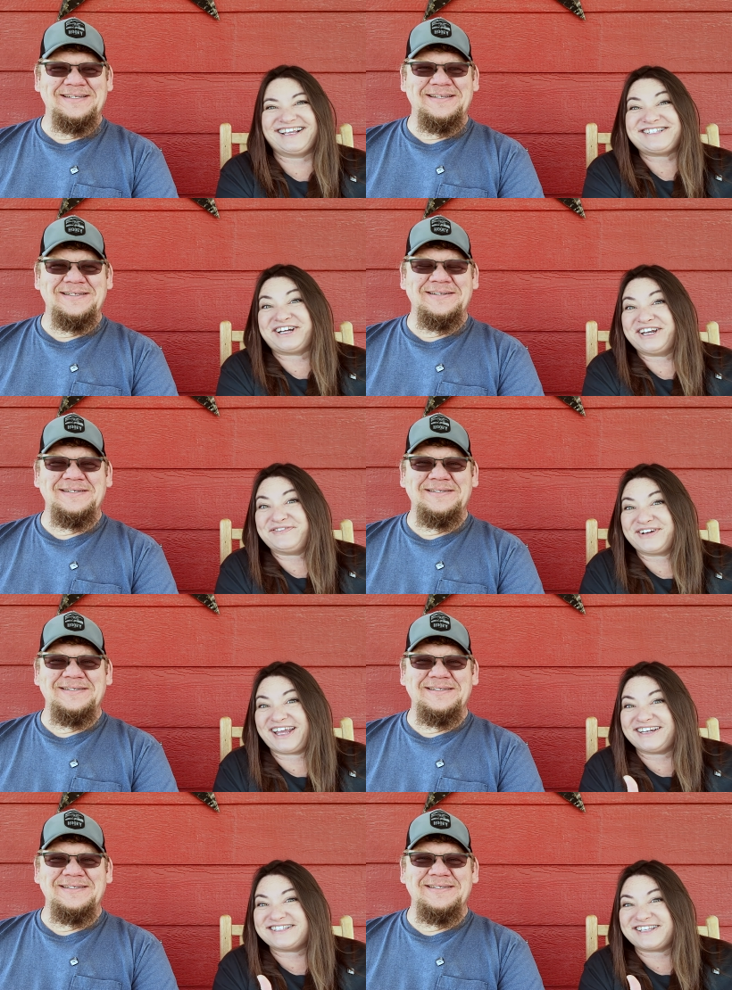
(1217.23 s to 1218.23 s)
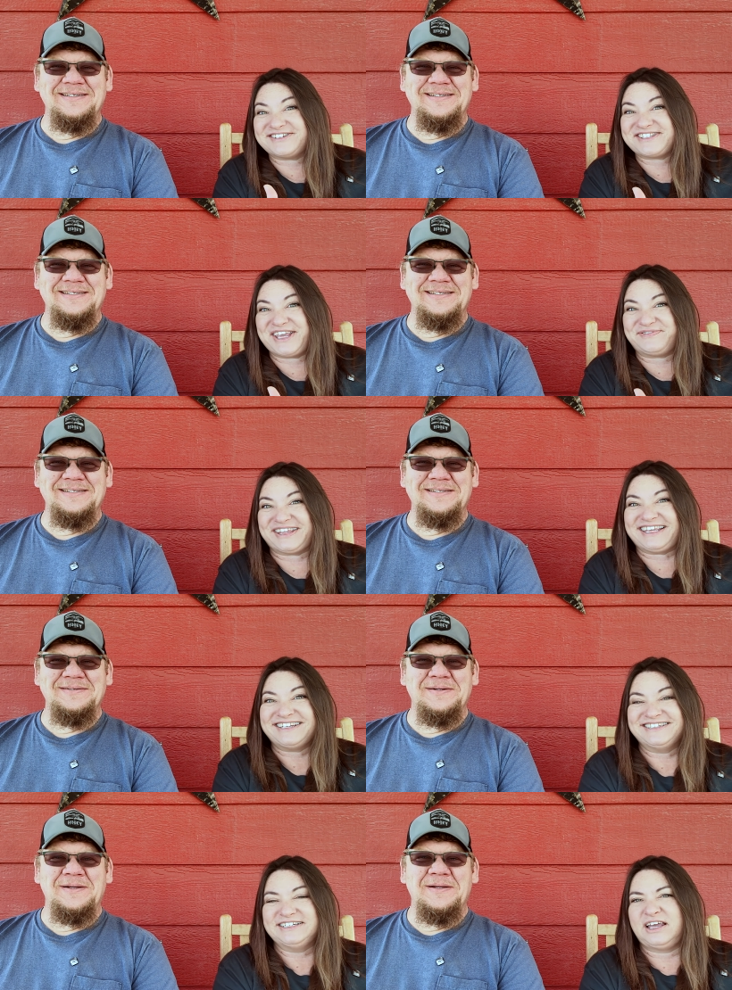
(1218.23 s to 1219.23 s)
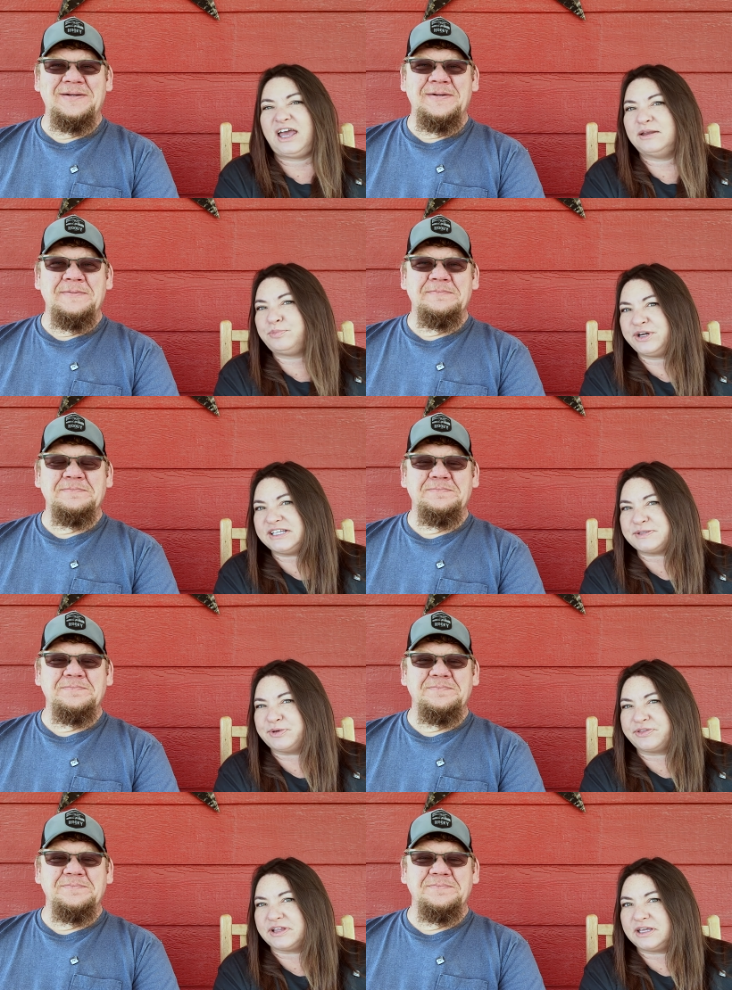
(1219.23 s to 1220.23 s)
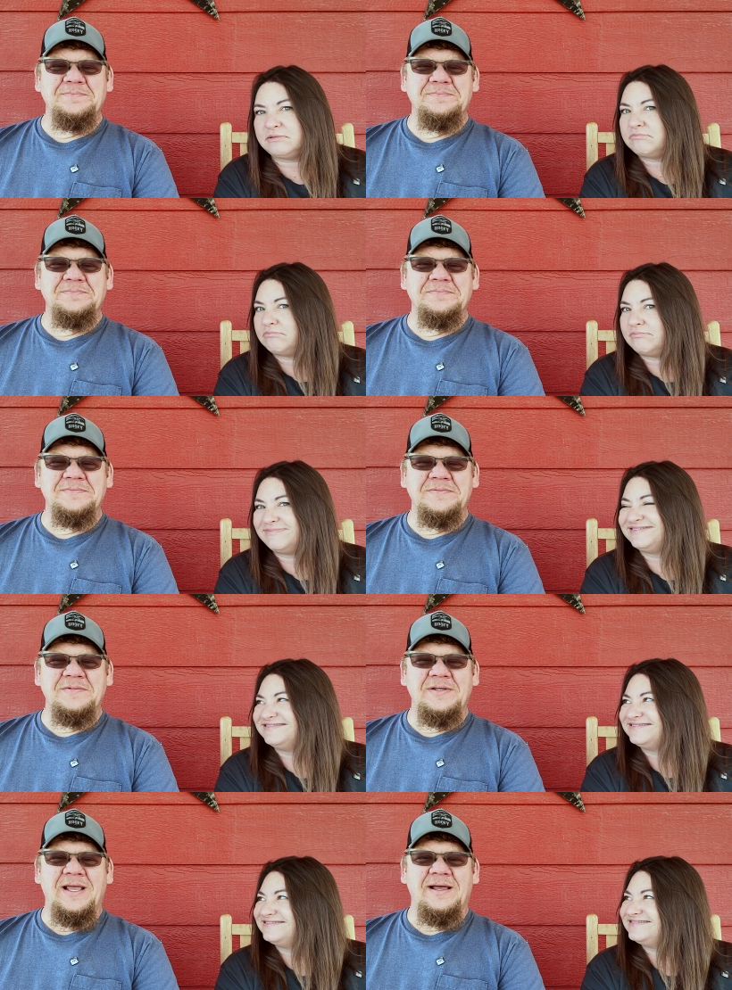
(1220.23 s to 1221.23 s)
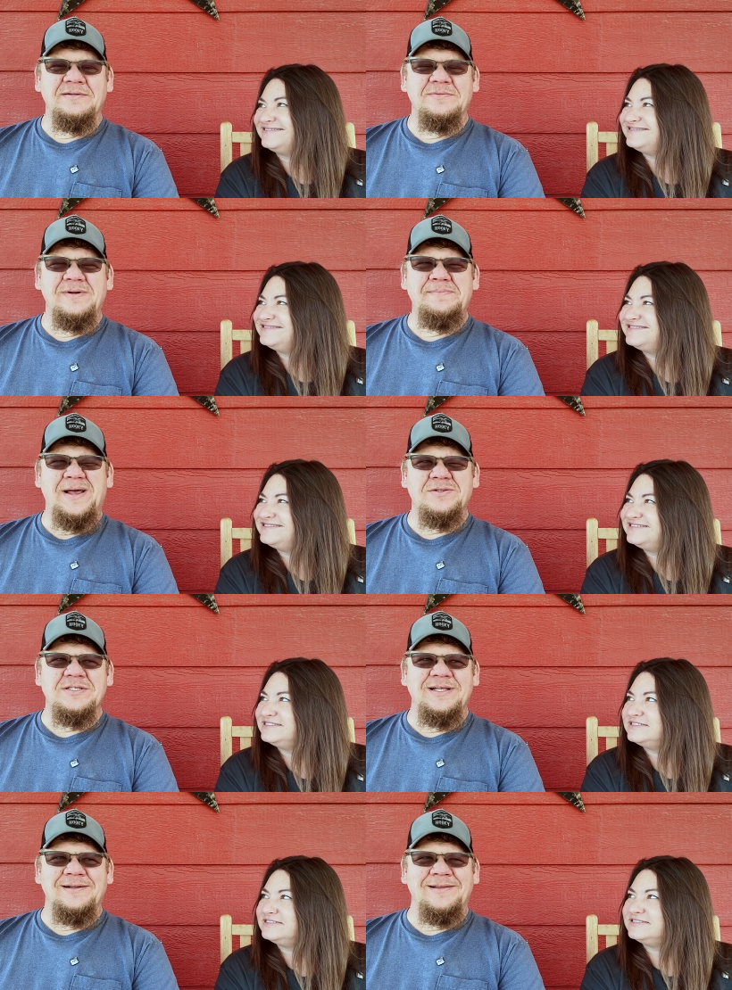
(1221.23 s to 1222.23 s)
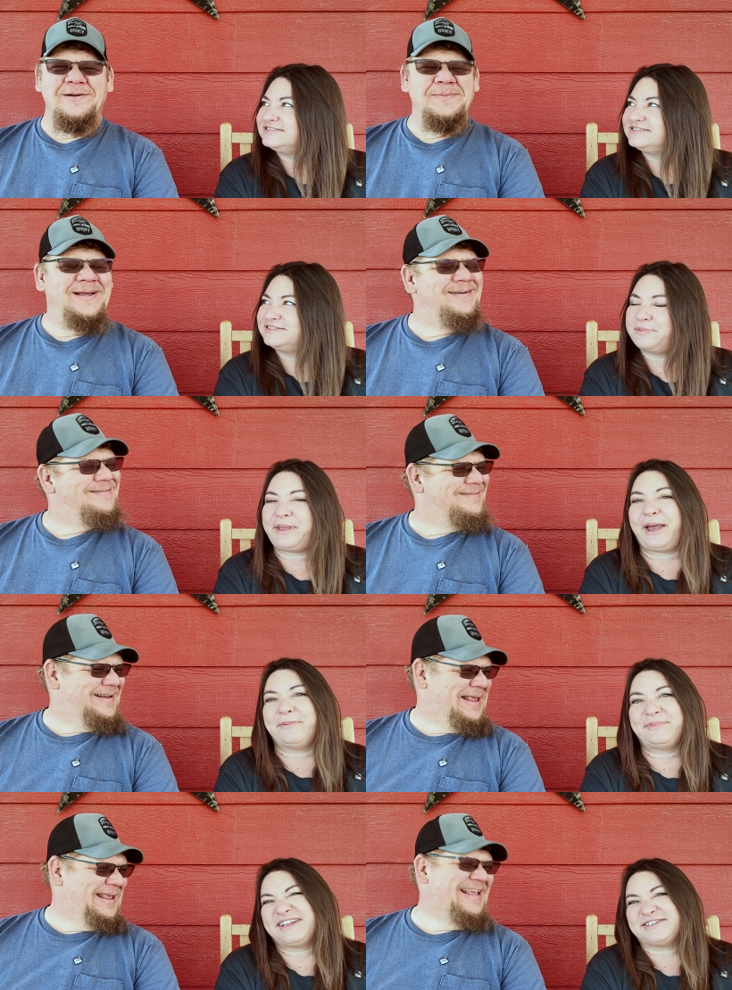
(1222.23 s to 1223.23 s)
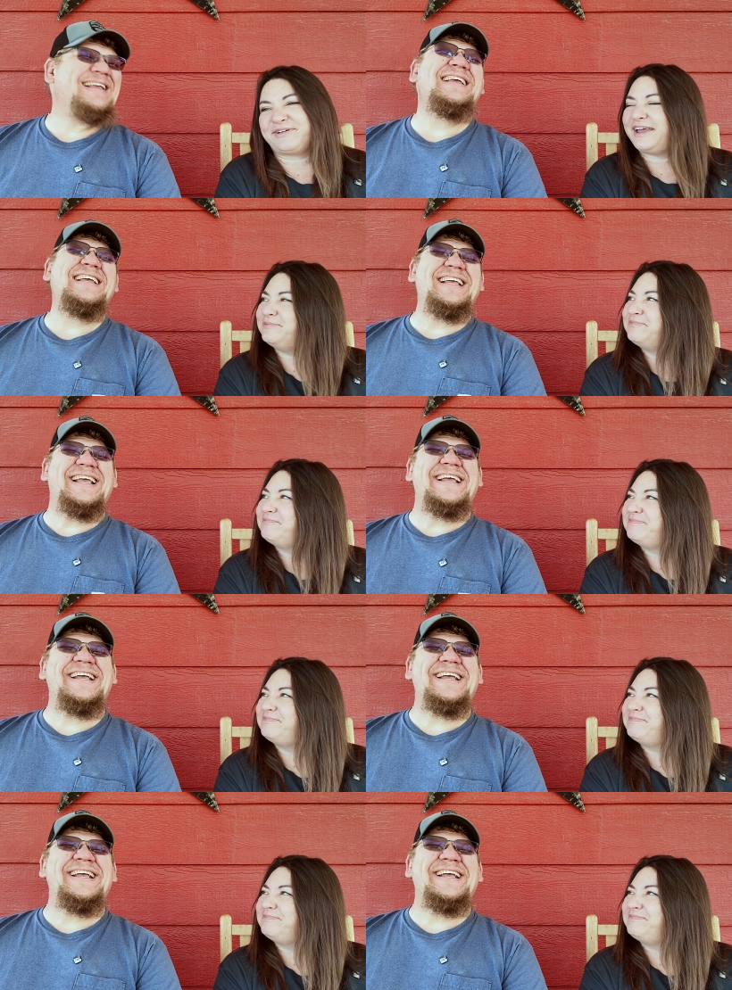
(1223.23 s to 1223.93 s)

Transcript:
Speaker 1: thanks Donnie for getting us there safely and pretty
Speaker 2: smoothly. Yeah, we bounced in a little bit. Yeah, that's okay.